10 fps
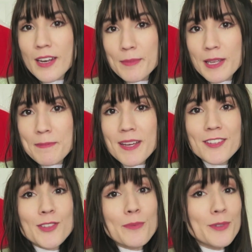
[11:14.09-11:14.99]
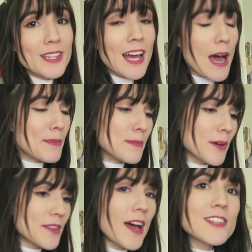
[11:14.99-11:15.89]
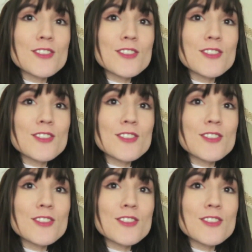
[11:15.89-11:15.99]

that I'm keeping, so I'm really happy about that.